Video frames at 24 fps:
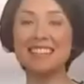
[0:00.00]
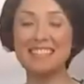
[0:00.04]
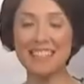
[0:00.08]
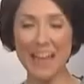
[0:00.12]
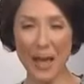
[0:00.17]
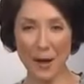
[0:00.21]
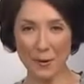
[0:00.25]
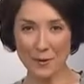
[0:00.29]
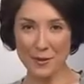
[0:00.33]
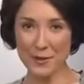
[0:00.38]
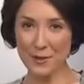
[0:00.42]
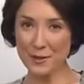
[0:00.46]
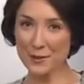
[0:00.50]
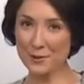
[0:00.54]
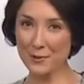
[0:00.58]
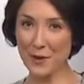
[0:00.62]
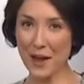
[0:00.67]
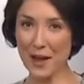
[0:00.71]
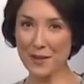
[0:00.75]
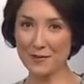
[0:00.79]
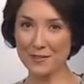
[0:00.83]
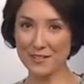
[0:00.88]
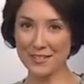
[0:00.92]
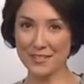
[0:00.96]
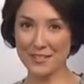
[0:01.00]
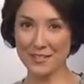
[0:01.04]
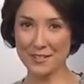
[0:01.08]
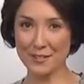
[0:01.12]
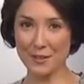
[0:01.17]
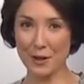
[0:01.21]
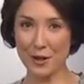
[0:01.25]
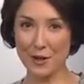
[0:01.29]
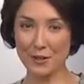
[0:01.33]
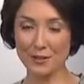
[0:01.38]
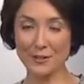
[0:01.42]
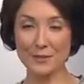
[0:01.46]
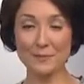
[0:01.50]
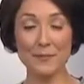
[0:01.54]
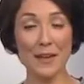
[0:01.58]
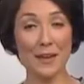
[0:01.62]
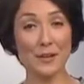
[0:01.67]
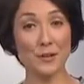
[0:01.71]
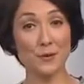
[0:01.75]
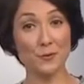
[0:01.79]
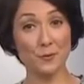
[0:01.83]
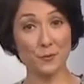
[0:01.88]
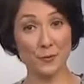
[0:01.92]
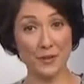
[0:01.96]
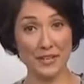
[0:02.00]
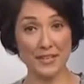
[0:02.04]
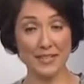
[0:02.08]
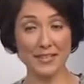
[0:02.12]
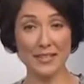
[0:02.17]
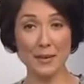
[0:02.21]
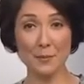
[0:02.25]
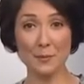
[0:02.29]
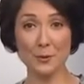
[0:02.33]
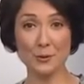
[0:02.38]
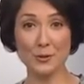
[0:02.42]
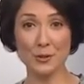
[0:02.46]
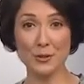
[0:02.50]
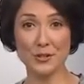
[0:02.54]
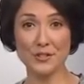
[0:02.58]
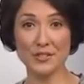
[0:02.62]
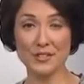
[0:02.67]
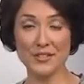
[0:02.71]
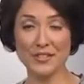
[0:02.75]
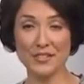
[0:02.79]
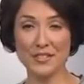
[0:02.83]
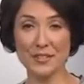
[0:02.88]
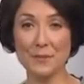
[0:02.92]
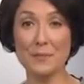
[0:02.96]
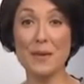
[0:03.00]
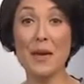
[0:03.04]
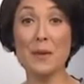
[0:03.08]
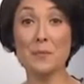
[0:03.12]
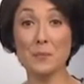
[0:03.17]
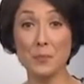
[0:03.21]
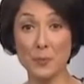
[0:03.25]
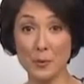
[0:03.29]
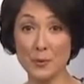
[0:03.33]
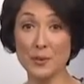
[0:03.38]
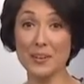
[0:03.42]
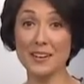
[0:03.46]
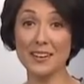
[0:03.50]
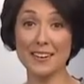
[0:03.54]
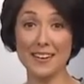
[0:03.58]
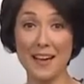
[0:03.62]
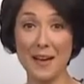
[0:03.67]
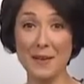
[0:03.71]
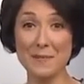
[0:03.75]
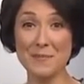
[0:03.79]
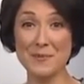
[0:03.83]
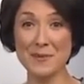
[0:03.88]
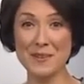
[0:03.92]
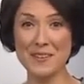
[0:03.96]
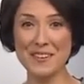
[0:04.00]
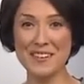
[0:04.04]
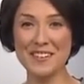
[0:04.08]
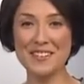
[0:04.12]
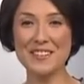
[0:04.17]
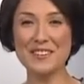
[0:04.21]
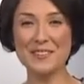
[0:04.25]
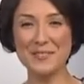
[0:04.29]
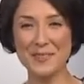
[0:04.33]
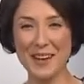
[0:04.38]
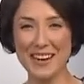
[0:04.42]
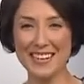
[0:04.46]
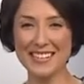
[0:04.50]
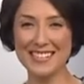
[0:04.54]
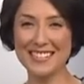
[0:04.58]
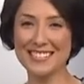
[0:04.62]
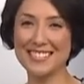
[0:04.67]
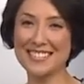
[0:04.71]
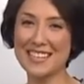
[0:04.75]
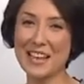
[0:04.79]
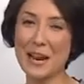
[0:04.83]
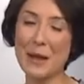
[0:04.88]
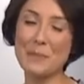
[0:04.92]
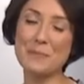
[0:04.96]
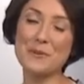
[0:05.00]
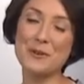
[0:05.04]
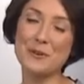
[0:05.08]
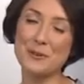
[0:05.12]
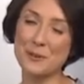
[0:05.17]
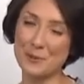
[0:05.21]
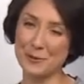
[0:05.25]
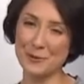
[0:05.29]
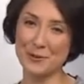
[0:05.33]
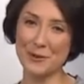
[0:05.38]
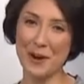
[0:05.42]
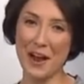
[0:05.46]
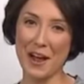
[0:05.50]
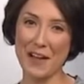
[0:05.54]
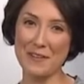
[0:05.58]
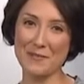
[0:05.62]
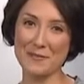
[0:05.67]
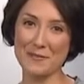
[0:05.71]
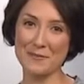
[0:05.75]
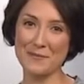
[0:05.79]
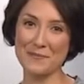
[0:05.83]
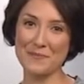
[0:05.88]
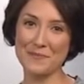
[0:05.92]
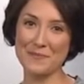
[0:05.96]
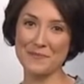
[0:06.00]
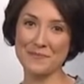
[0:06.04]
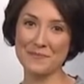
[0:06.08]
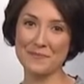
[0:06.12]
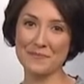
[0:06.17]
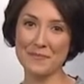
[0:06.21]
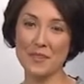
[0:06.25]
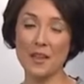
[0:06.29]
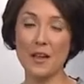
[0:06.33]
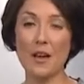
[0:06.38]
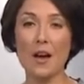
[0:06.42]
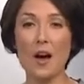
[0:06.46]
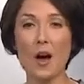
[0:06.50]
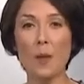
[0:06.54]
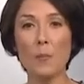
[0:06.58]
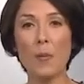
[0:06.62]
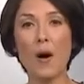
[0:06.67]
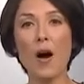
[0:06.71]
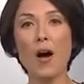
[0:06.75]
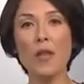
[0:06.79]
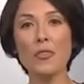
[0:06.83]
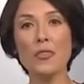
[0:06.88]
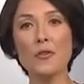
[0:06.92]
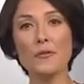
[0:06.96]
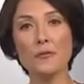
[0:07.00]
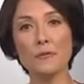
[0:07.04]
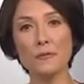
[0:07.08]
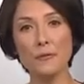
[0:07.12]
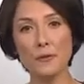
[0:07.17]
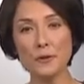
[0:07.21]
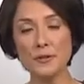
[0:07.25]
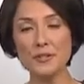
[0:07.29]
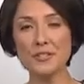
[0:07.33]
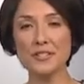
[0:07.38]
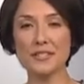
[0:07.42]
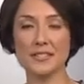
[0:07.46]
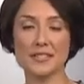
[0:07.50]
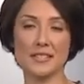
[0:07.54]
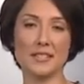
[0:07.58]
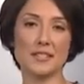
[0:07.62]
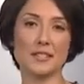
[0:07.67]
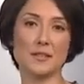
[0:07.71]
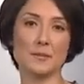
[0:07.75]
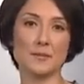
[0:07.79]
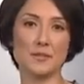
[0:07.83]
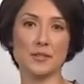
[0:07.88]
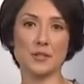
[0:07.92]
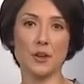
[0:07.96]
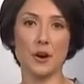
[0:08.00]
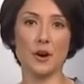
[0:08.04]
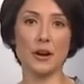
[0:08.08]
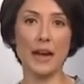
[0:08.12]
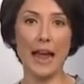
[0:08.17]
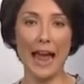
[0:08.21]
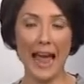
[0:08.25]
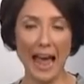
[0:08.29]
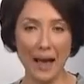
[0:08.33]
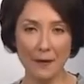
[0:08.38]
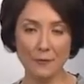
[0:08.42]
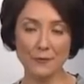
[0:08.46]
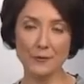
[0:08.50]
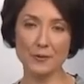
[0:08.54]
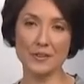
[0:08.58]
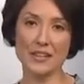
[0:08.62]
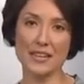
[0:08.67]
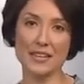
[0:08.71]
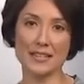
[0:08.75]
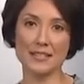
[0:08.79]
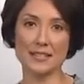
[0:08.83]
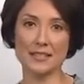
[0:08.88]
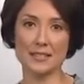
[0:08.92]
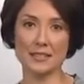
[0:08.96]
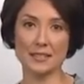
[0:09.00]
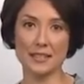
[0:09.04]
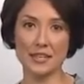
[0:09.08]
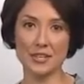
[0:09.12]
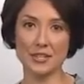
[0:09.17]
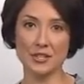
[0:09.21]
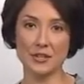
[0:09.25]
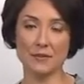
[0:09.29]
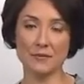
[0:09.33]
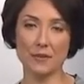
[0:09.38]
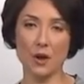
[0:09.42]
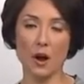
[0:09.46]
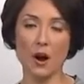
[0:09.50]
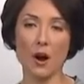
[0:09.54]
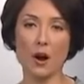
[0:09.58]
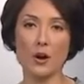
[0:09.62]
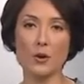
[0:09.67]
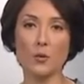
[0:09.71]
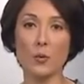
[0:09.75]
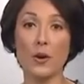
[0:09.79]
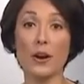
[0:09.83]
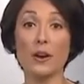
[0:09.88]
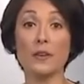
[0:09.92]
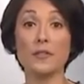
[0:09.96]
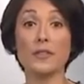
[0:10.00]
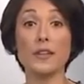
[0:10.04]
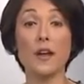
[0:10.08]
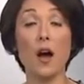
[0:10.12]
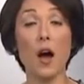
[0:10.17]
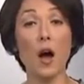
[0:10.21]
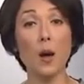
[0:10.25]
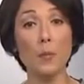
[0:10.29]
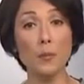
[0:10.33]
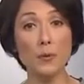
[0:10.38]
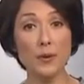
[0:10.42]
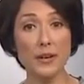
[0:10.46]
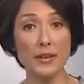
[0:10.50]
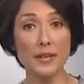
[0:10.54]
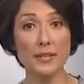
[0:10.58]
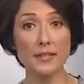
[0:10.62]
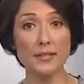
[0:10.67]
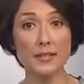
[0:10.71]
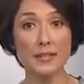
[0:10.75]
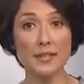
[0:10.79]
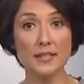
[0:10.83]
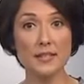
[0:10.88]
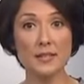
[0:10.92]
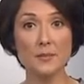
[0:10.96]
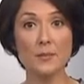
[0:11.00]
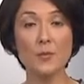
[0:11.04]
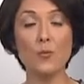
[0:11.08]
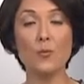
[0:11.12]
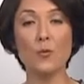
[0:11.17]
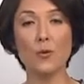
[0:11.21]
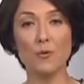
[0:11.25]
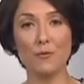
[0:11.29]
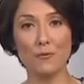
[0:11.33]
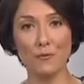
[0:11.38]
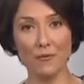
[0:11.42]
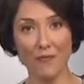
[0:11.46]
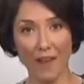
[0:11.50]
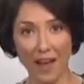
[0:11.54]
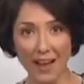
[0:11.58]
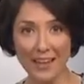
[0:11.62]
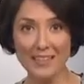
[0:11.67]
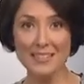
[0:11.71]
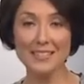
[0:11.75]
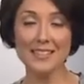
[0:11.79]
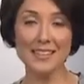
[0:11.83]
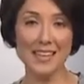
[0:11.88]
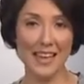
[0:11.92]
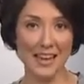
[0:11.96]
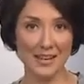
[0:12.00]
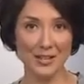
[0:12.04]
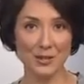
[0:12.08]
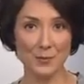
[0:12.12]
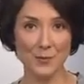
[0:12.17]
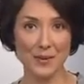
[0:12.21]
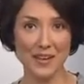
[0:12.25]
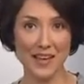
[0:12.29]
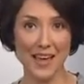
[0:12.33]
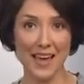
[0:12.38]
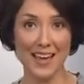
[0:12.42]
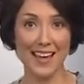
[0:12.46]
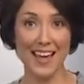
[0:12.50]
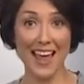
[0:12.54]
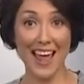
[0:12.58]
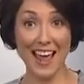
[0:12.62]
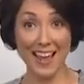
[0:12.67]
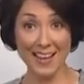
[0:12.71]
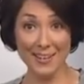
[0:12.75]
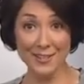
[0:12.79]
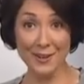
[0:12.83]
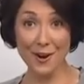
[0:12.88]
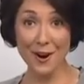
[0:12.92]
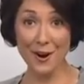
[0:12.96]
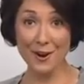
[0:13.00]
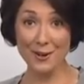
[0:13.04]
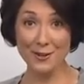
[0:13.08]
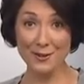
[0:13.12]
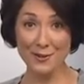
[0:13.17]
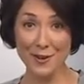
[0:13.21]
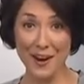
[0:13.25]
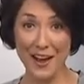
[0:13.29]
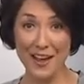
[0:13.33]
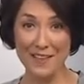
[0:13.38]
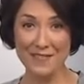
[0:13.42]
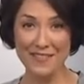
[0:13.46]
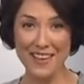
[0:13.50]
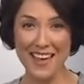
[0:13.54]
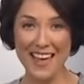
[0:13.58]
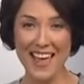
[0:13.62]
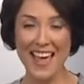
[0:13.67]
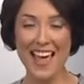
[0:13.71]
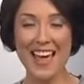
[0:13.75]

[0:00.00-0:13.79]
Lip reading: Now that the drive is installed and you've reassembled your system and booted it up, you're ready to set up your new drive. Upon the first system start after the installation of the hardware, the operating system will find the HBA and hard drive